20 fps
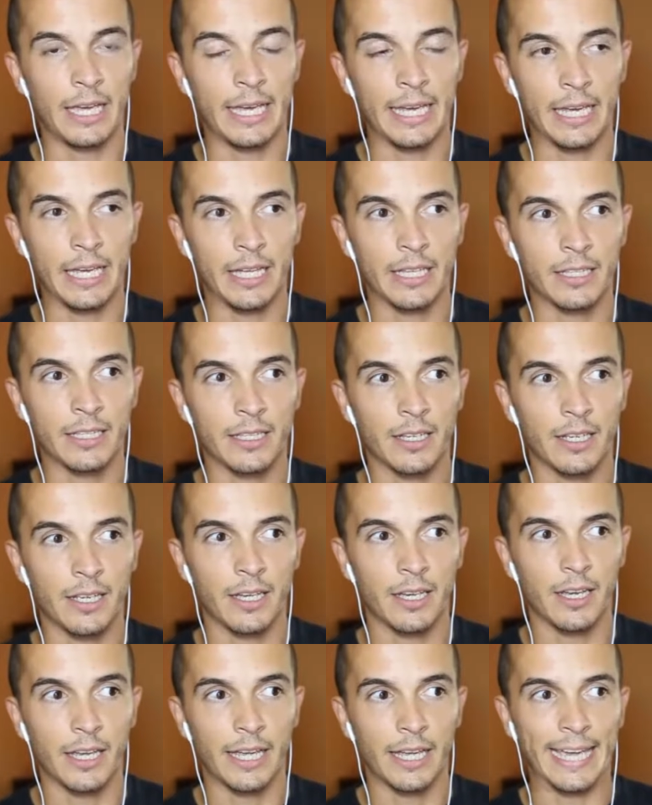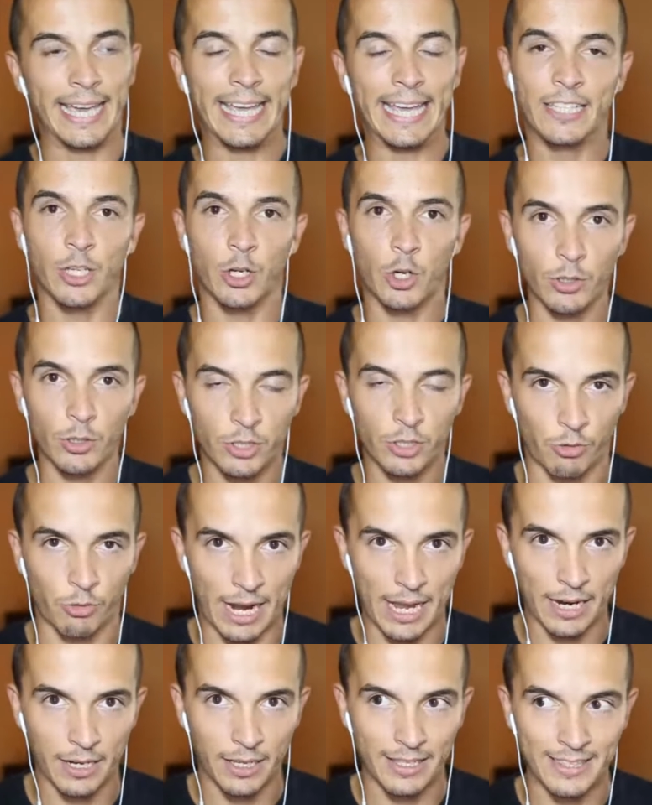And it's a
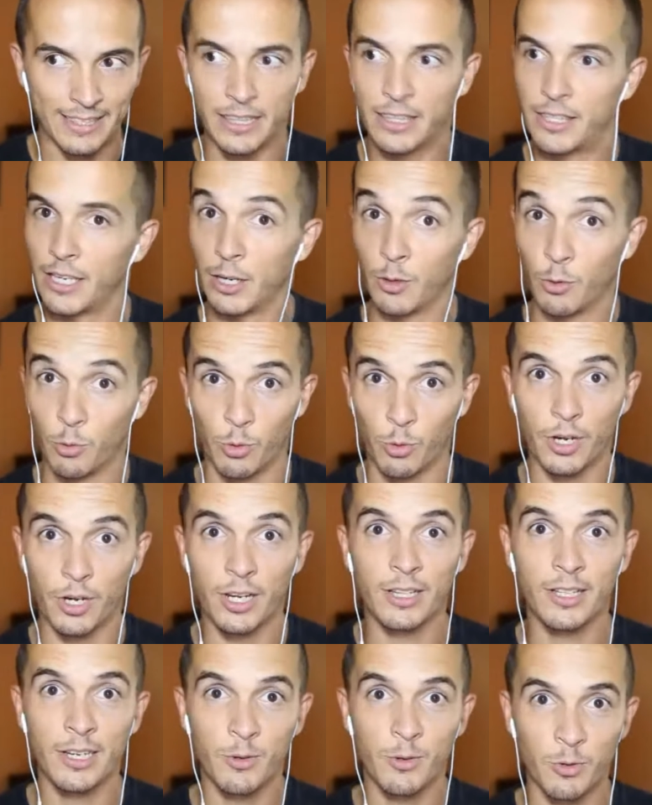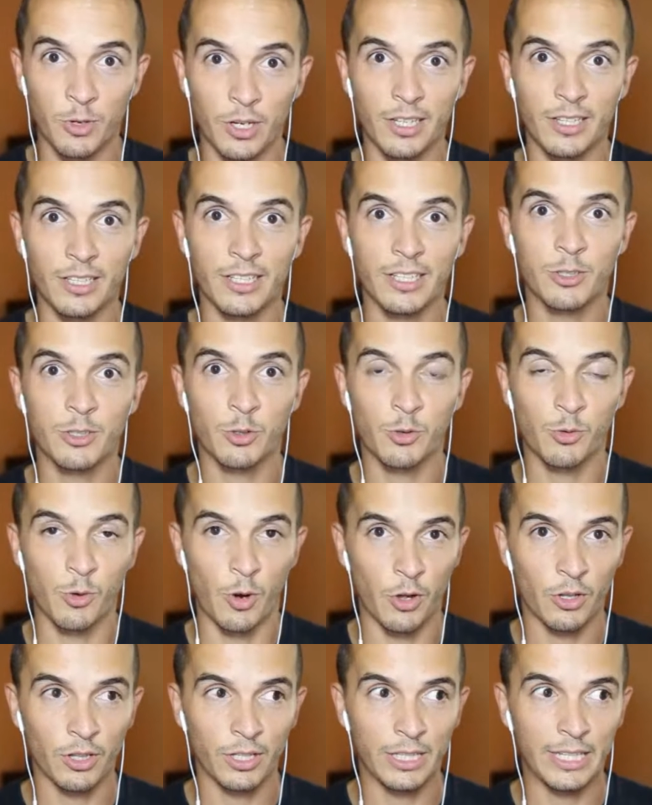contract that they really, really
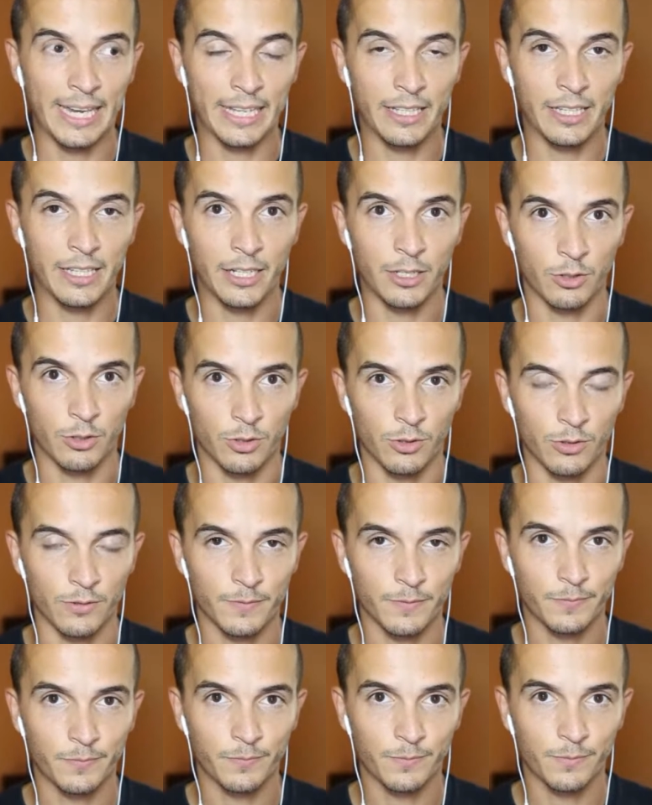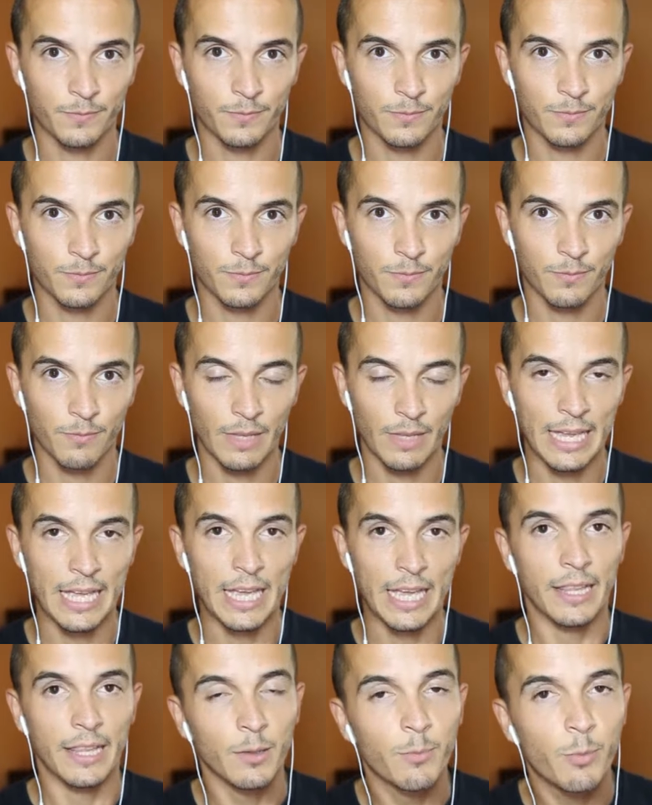strongly adhere to.
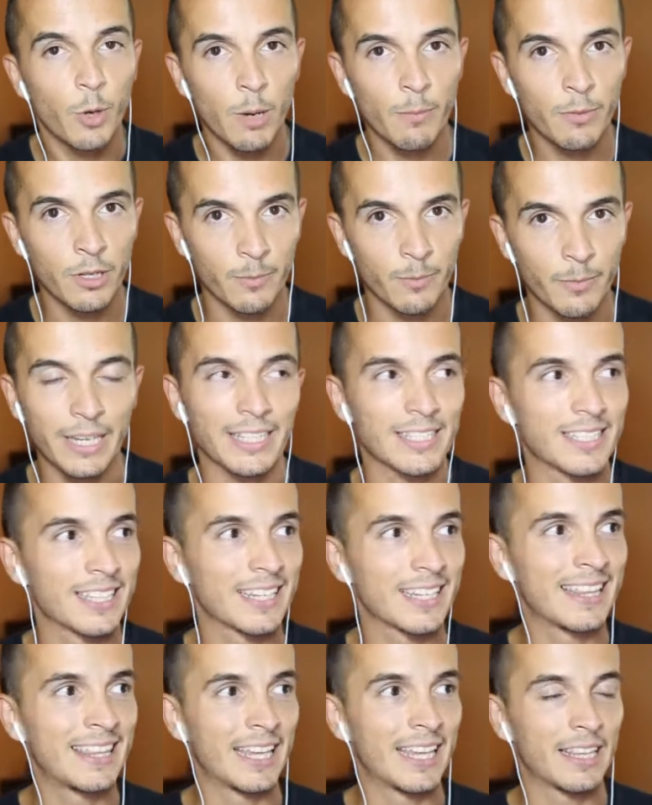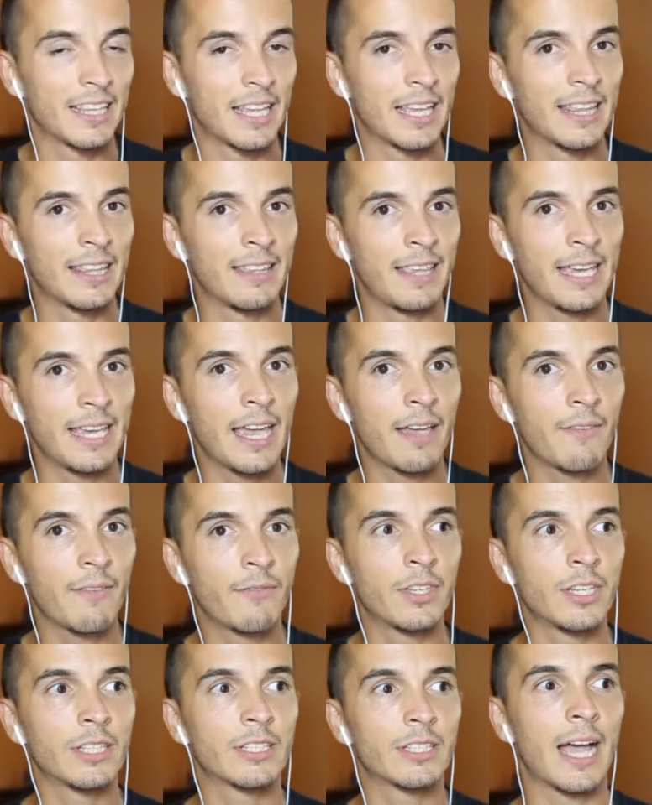The problem is that they
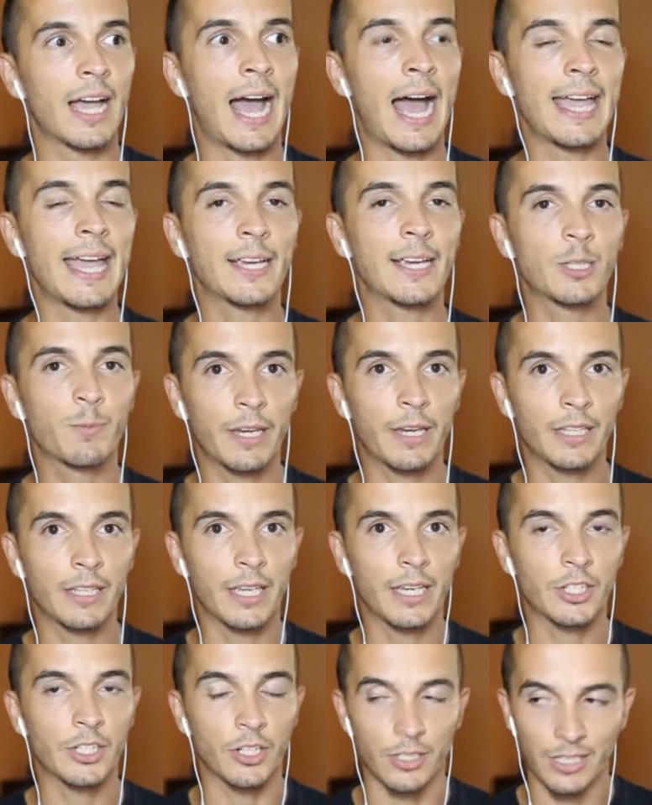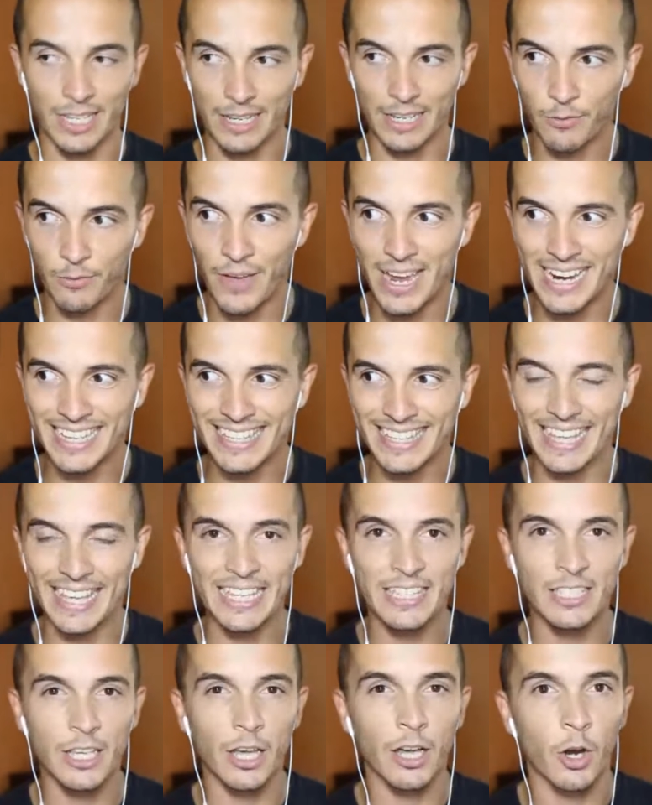have these high expectations. In fact,
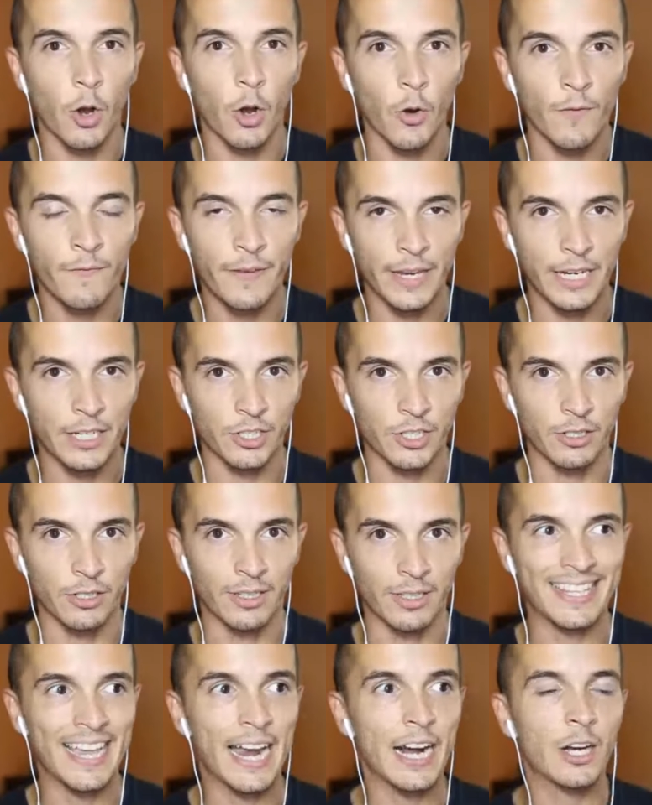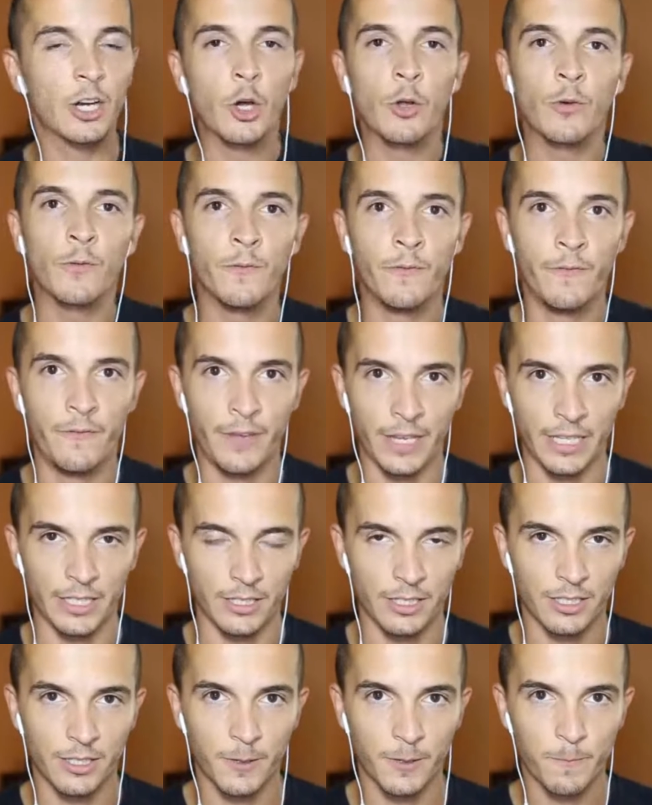it's a conviction. They are
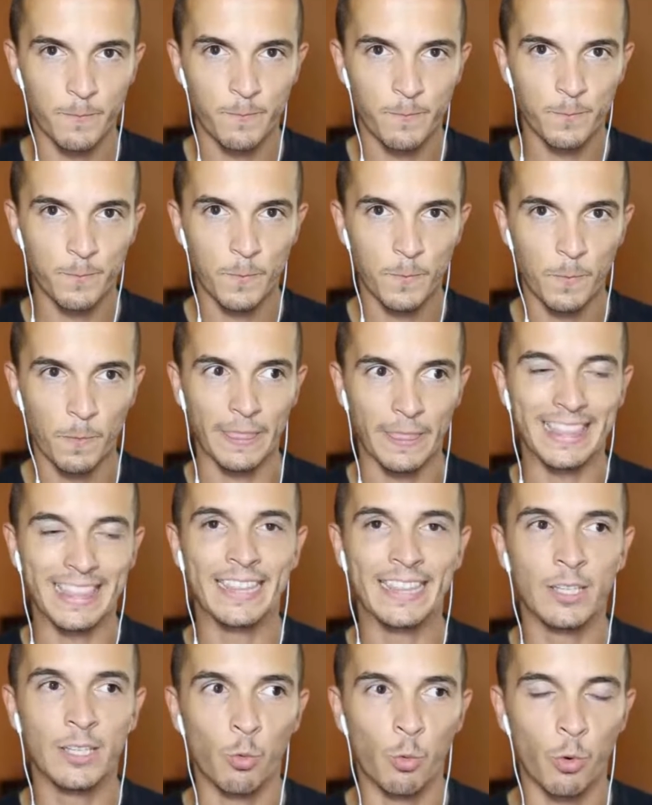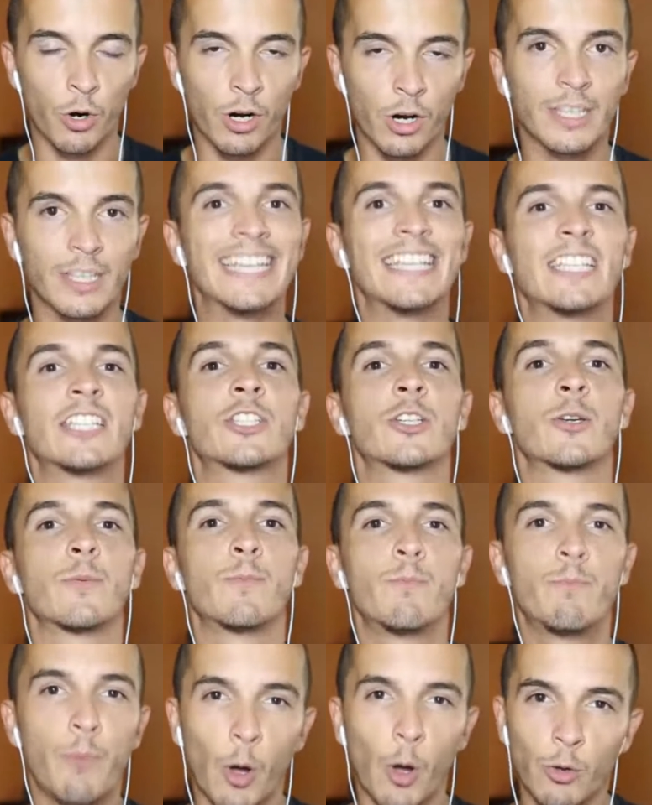convinced that the world is
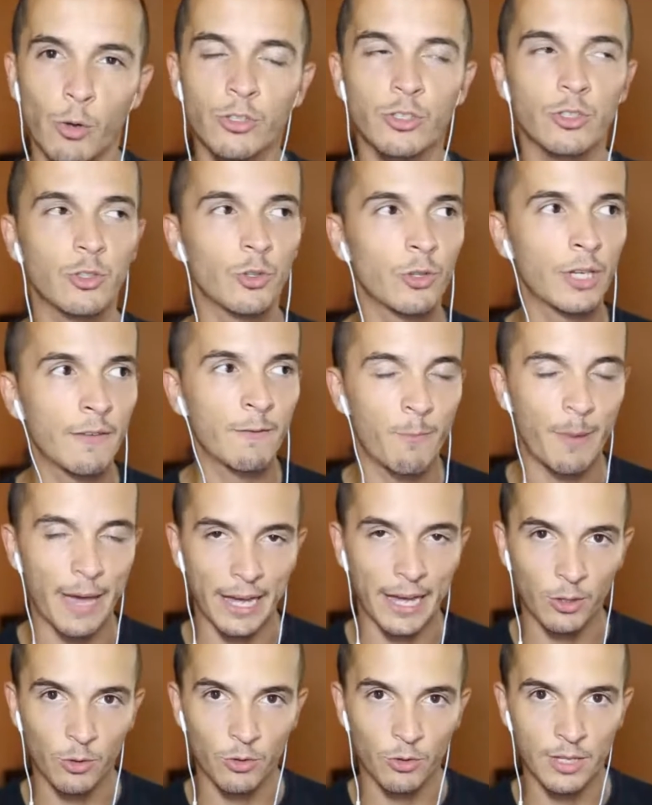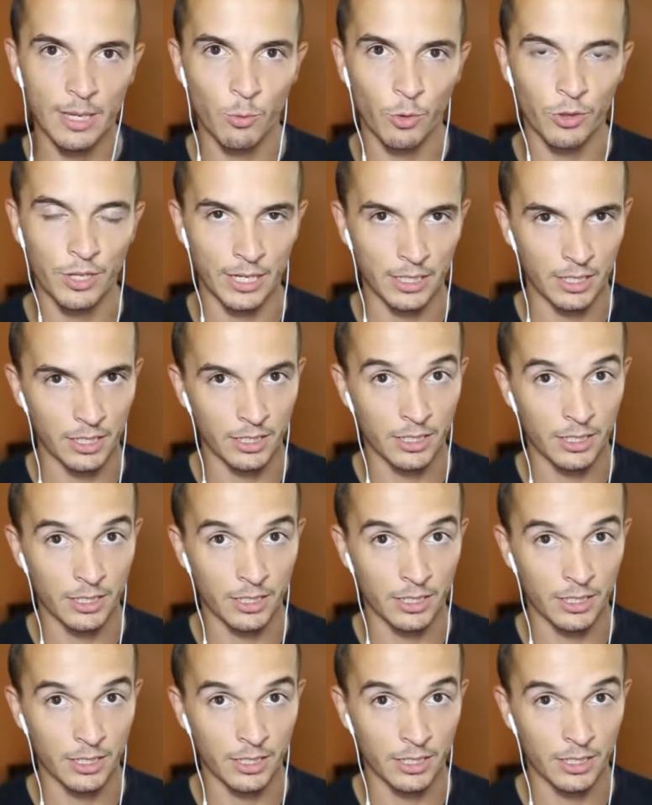supposed to give back to them what they